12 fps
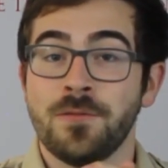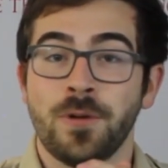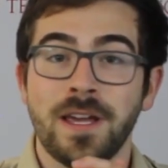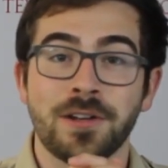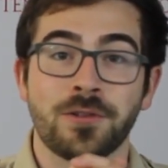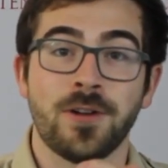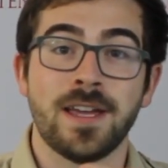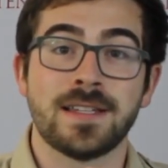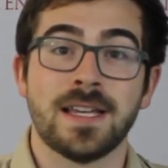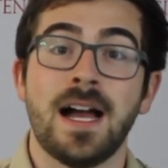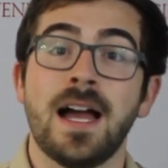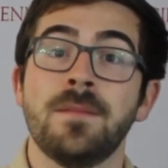We had a great
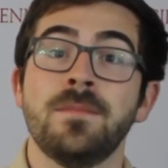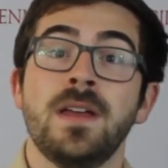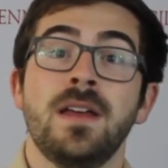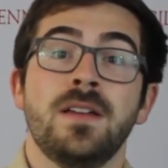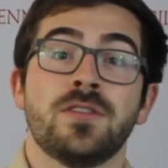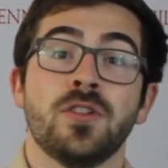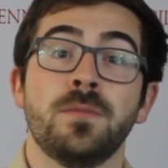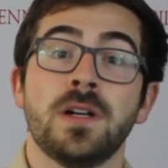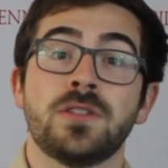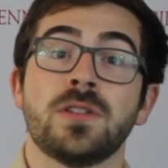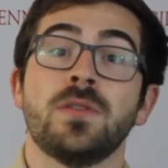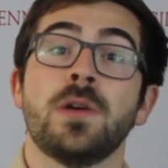time, so
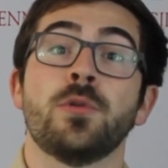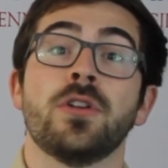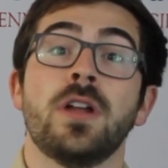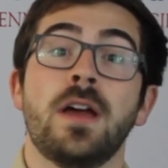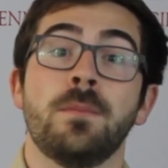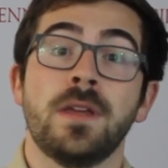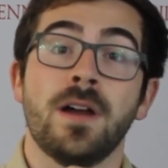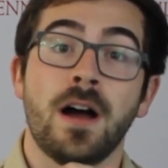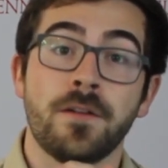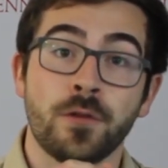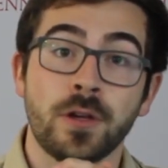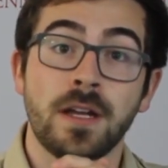much so that we're going to be
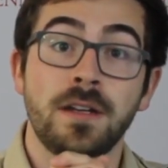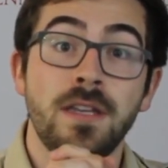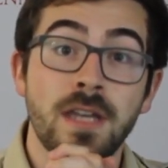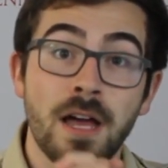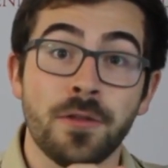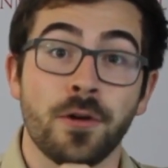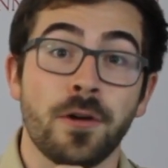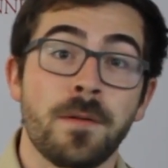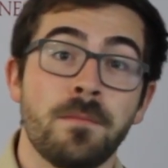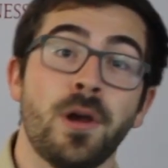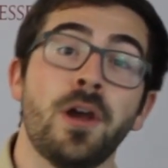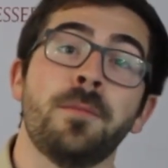offering
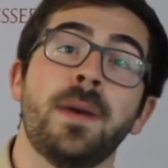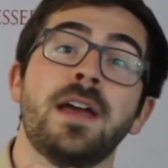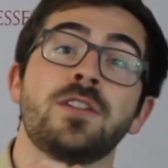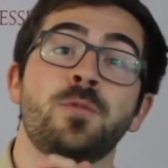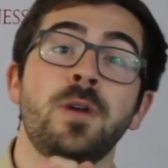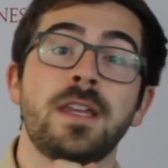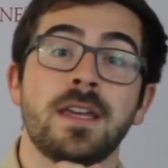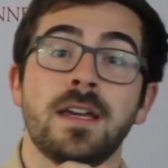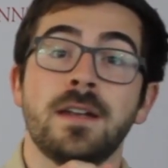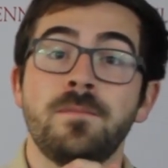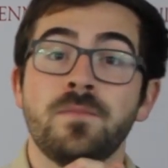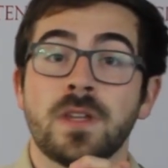another Merit Badge
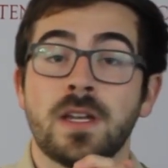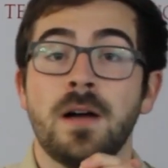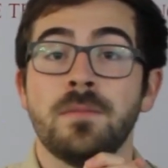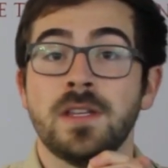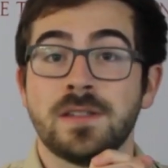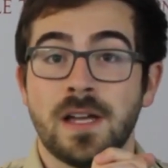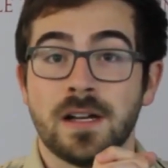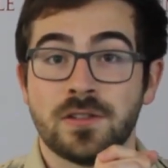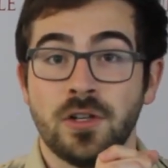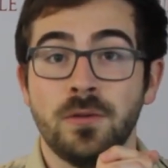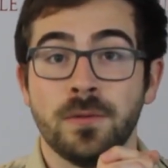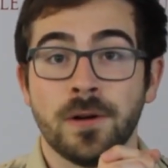weekend come this
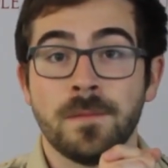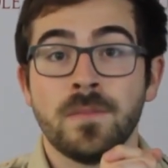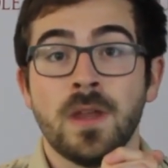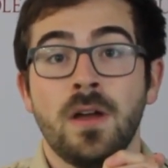October.